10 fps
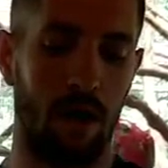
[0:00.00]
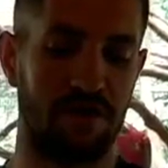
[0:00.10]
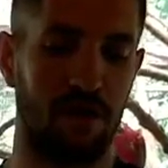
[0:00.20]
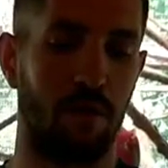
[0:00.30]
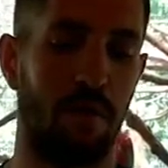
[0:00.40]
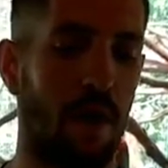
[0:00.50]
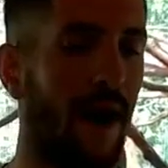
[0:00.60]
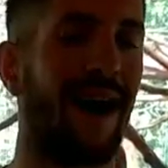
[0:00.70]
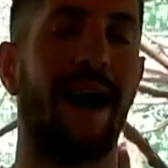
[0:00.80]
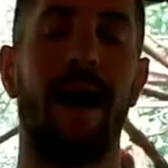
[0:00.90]
So
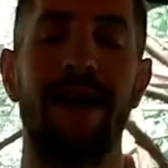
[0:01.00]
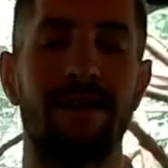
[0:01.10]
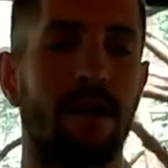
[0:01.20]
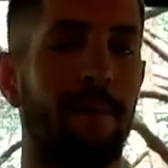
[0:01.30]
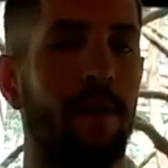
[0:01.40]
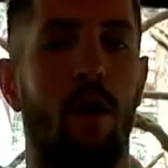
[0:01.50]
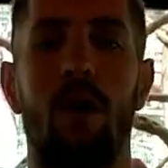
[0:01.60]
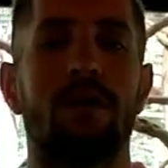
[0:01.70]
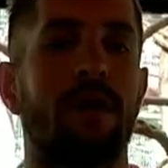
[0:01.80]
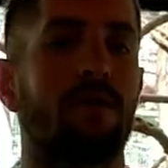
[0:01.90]
hides come in
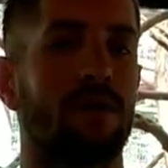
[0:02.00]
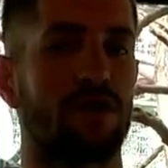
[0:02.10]
all different